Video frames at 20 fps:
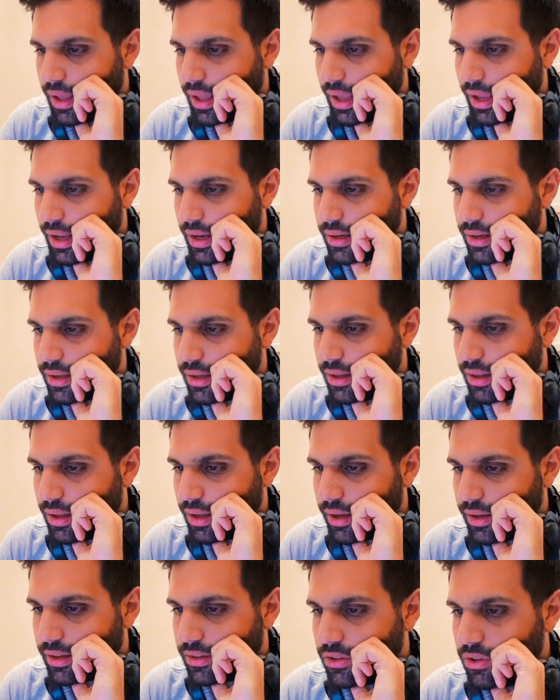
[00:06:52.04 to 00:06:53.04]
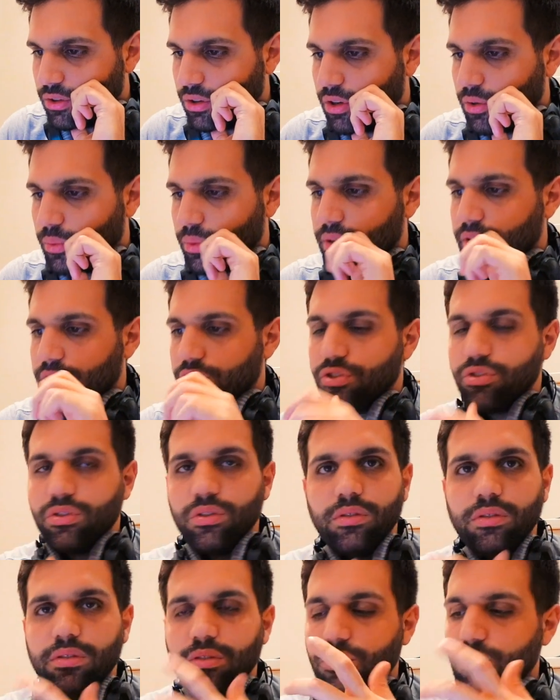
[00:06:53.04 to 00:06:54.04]
and he'd like to know what he
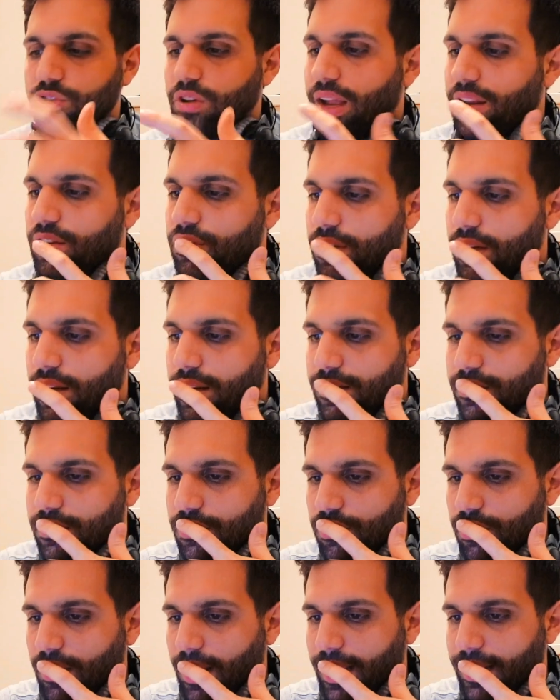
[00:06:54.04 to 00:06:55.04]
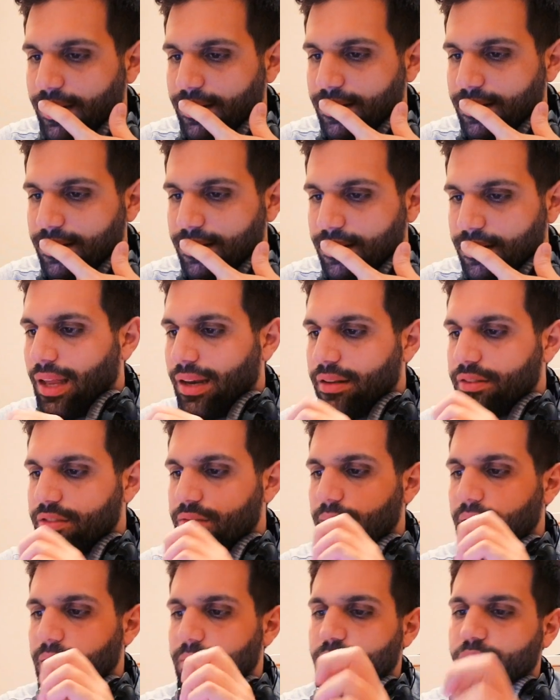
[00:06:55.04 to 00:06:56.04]
should change in his tracks and
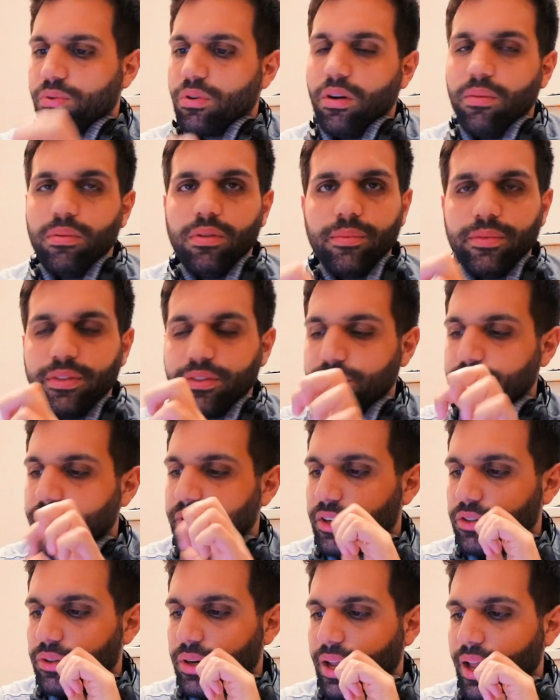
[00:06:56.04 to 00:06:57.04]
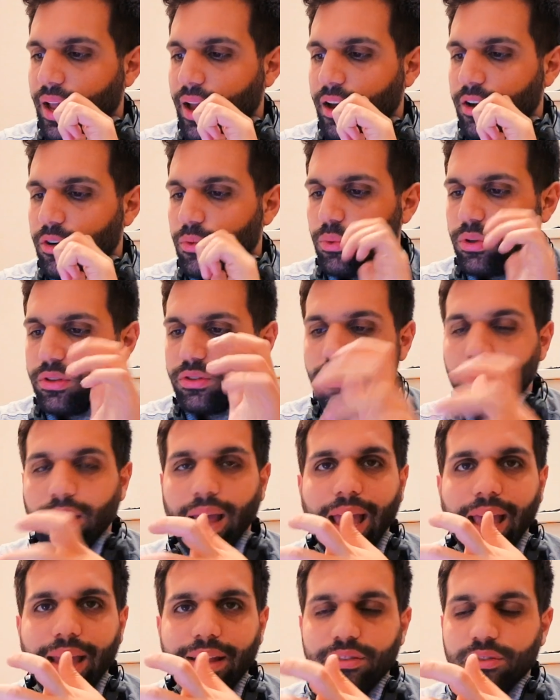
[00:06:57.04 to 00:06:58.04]
his main problem is figuring out what to
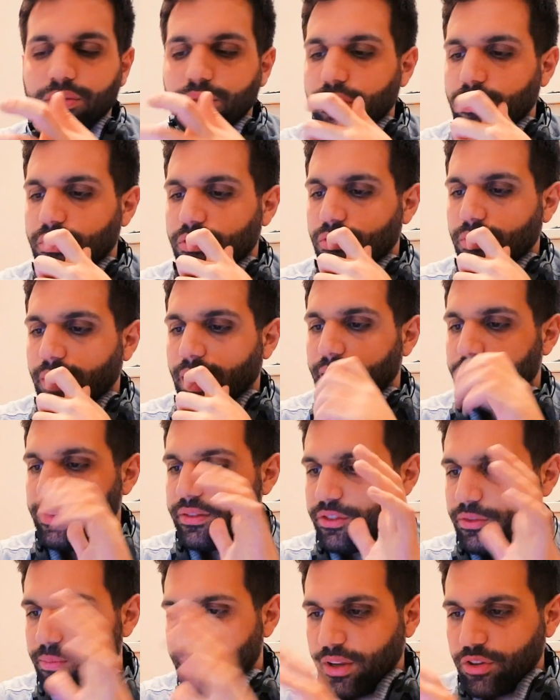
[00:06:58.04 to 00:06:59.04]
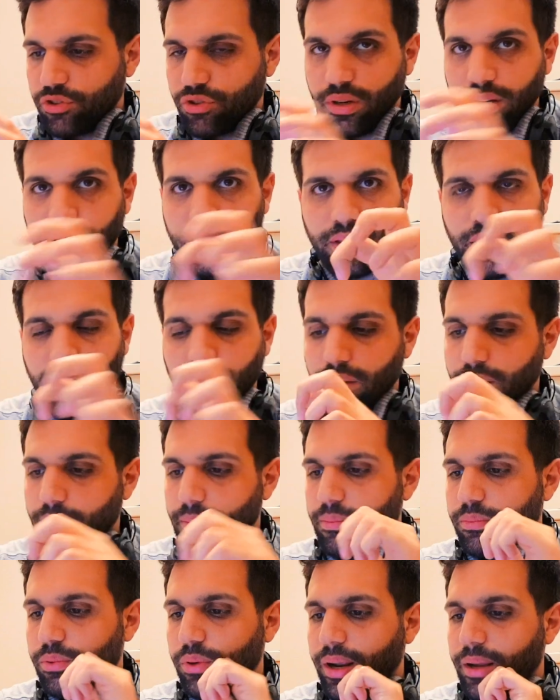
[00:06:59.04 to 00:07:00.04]
add to the track especially in the
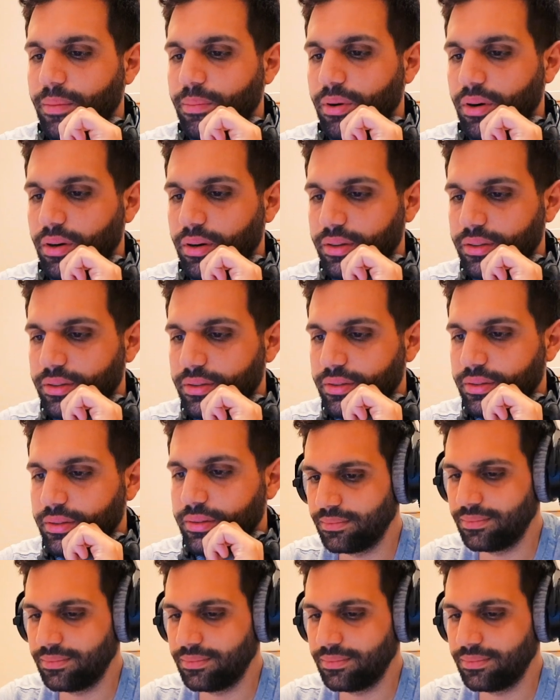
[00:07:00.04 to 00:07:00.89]
break part.